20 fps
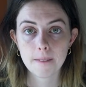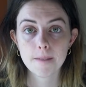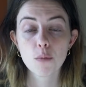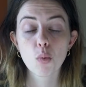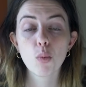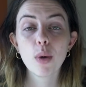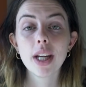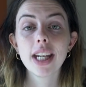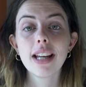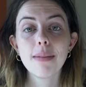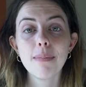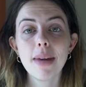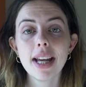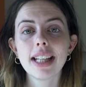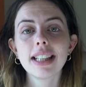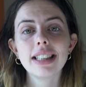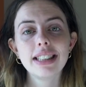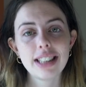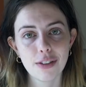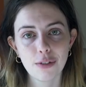We can make
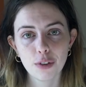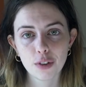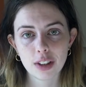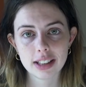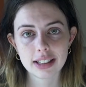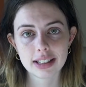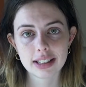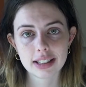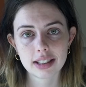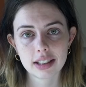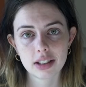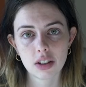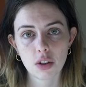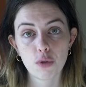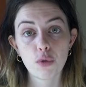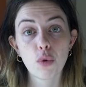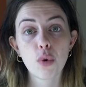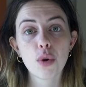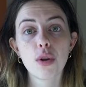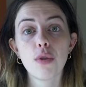a difference
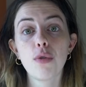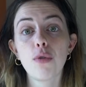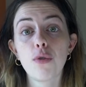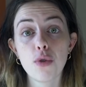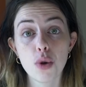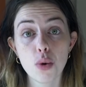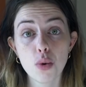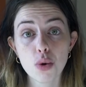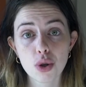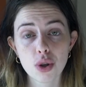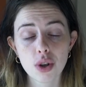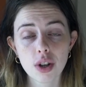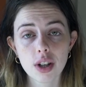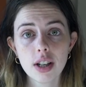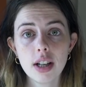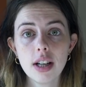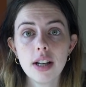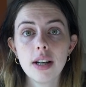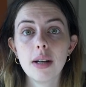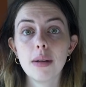for the future
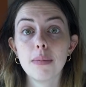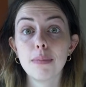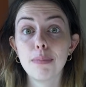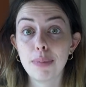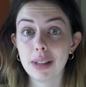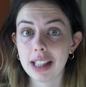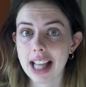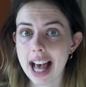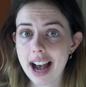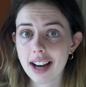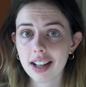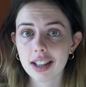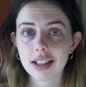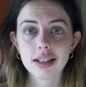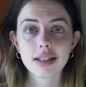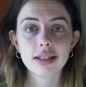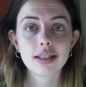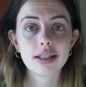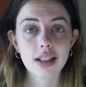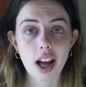Black
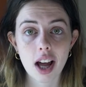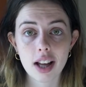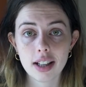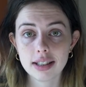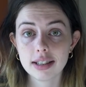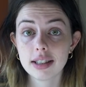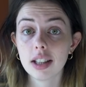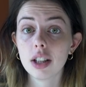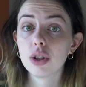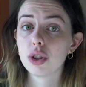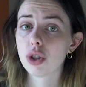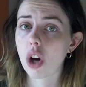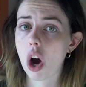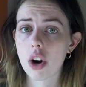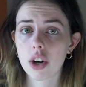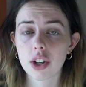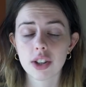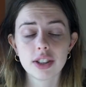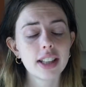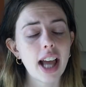sons,
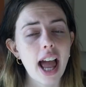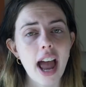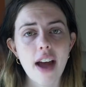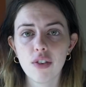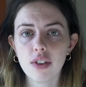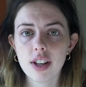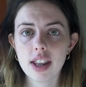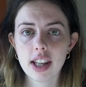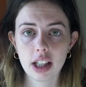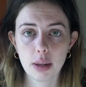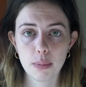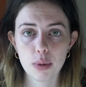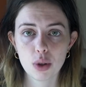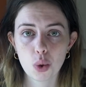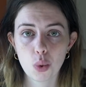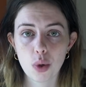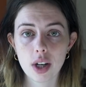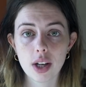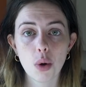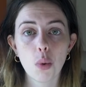daughters, everything in
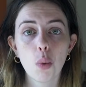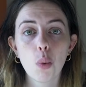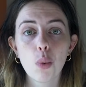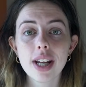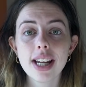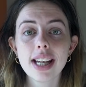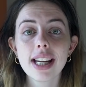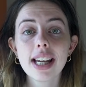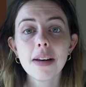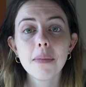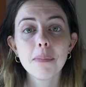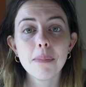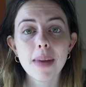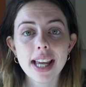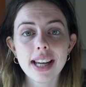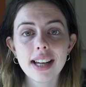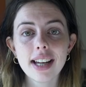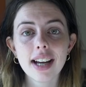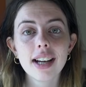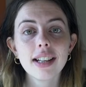between. We can
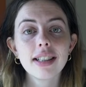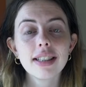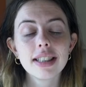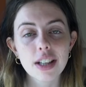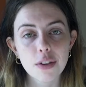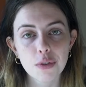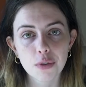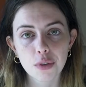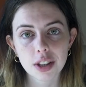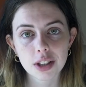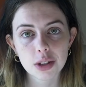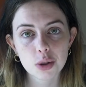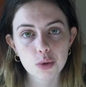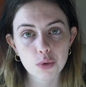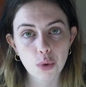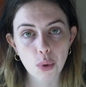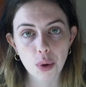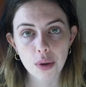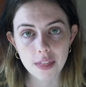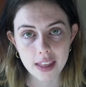make a difference
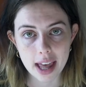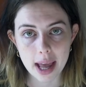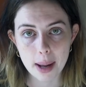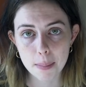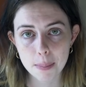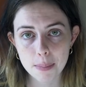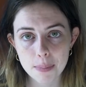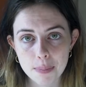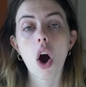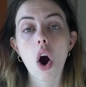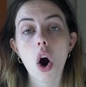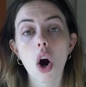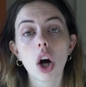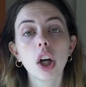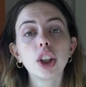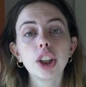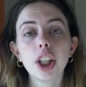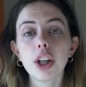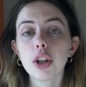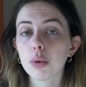for them. Our
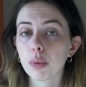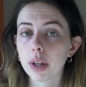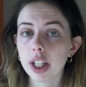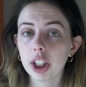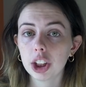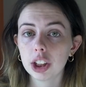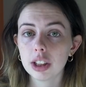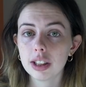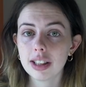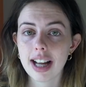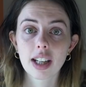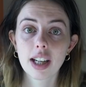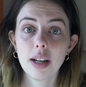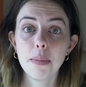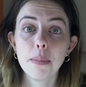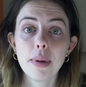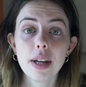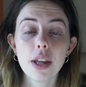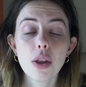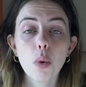generation
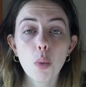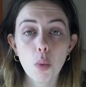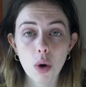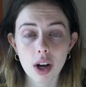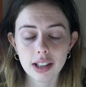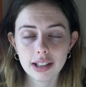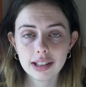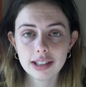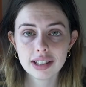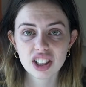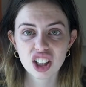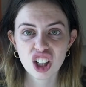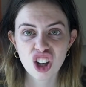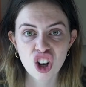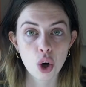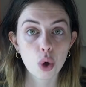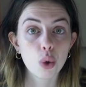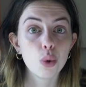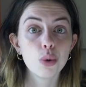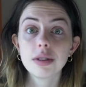can be the ones
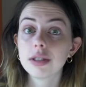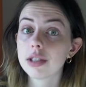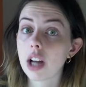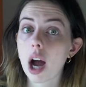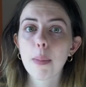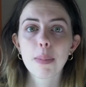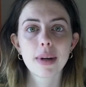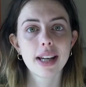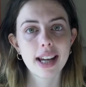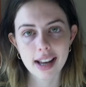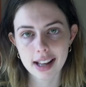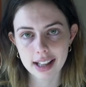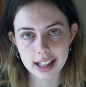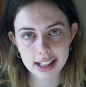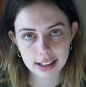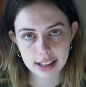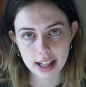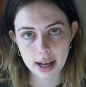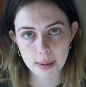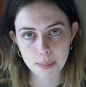who stop
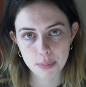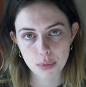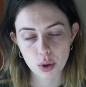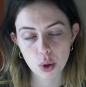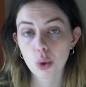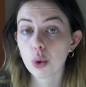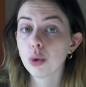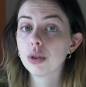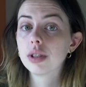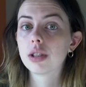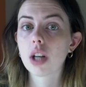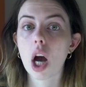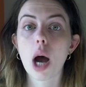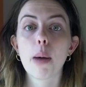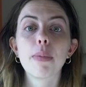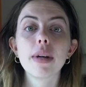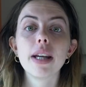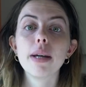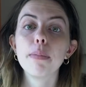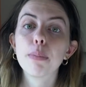killing them, who
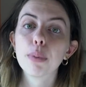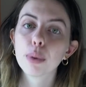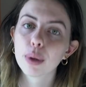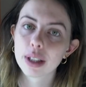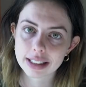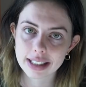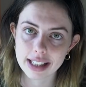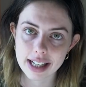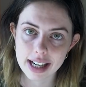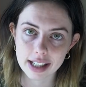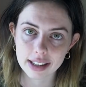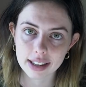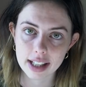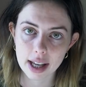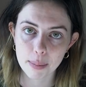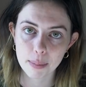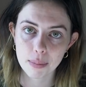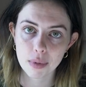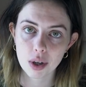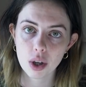stop imprisoning
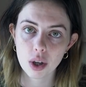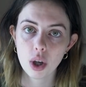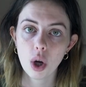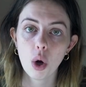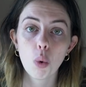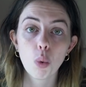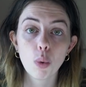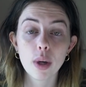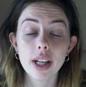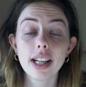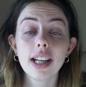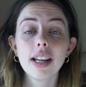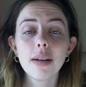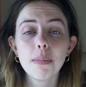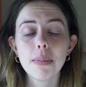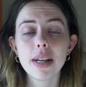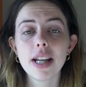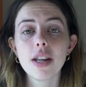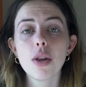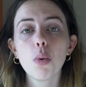them. We
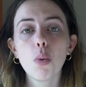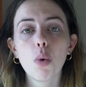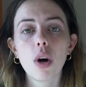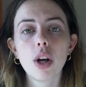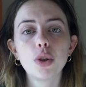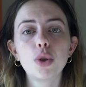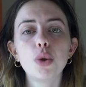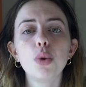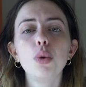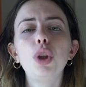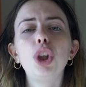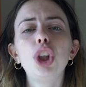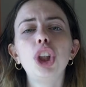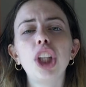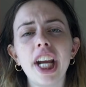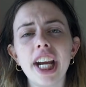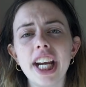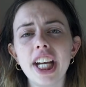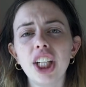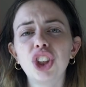can be the ones who
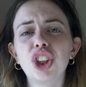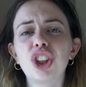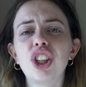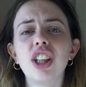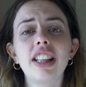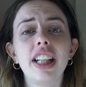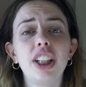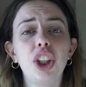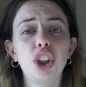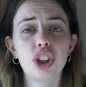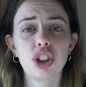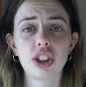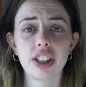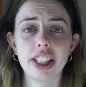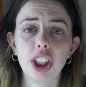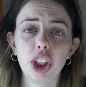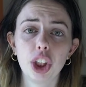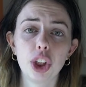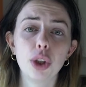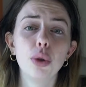change the
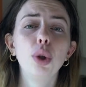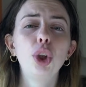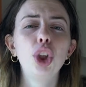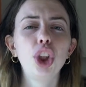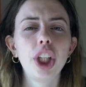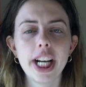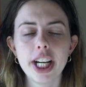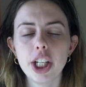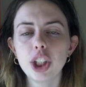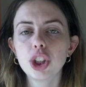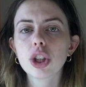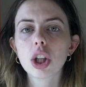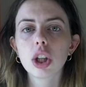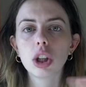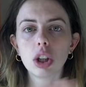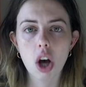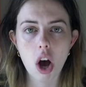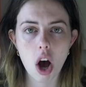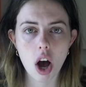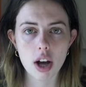legislation, who change the
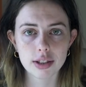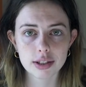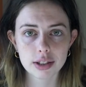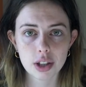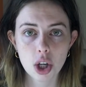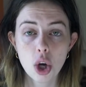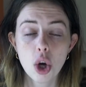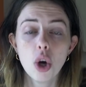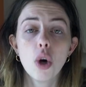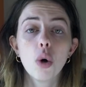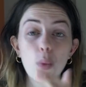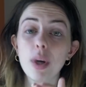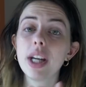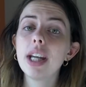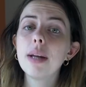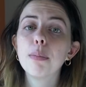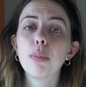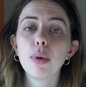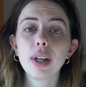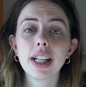laws. We
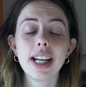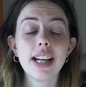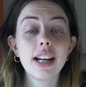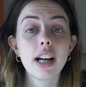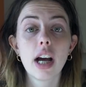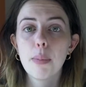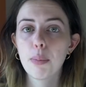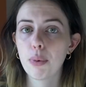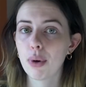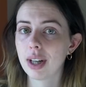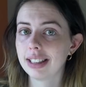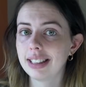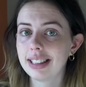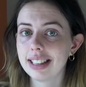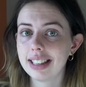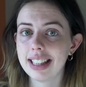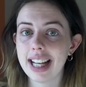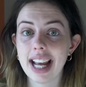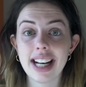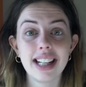can bring in a
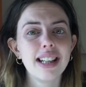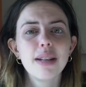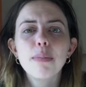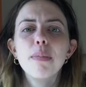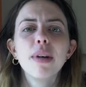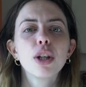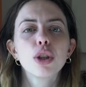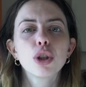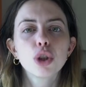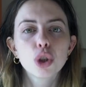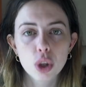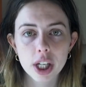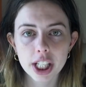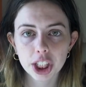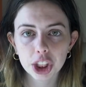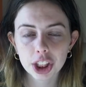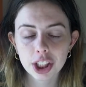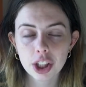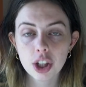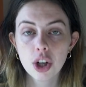president and an
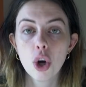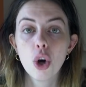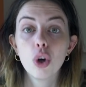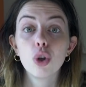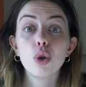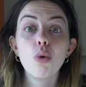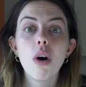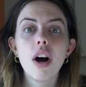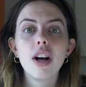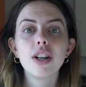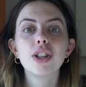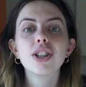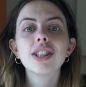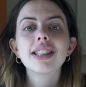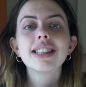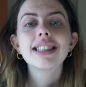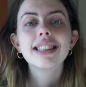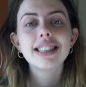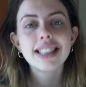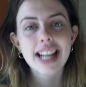administration who
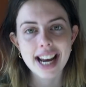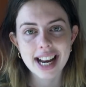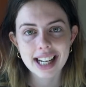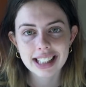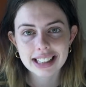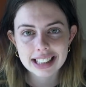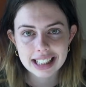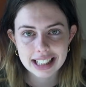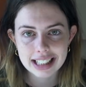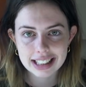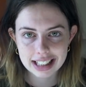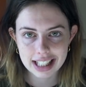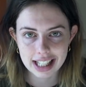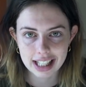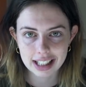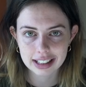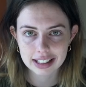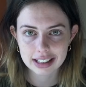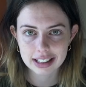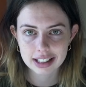understands these
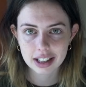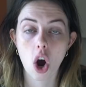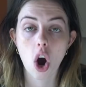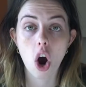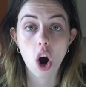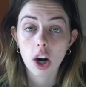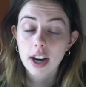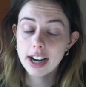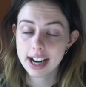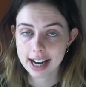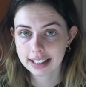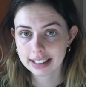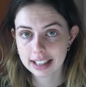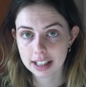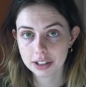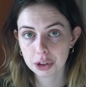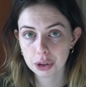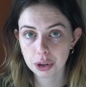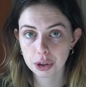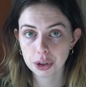things. Our
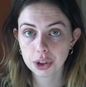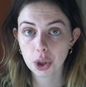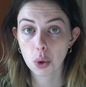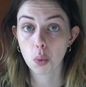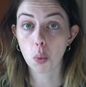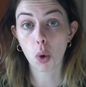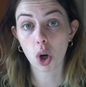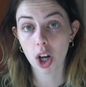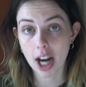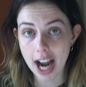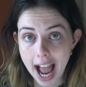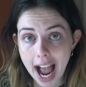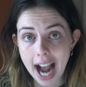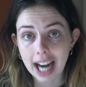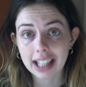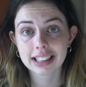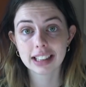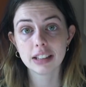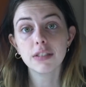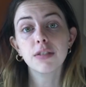ancestors were
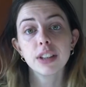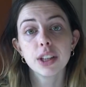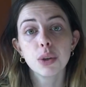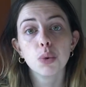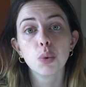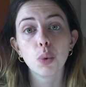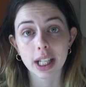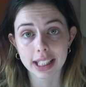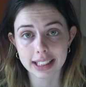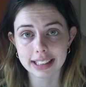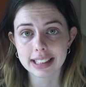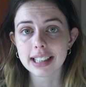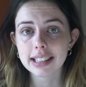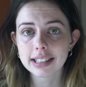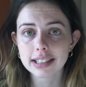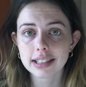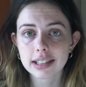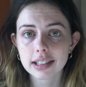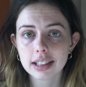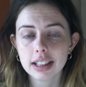actively
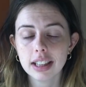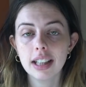racist.